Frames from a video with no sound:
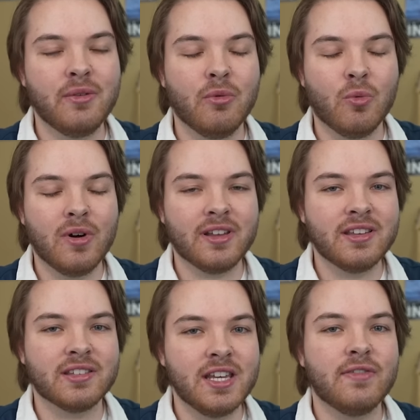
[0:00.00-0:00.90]
then what
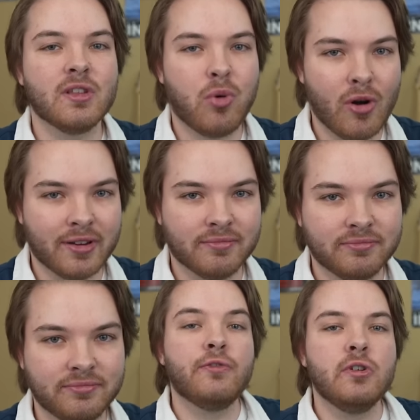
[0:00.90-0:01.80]
is even the point?
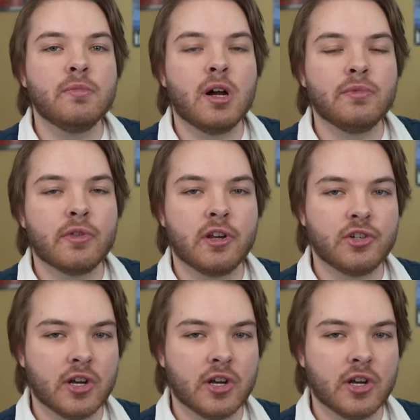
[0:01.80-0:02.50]
Your Fume comes with an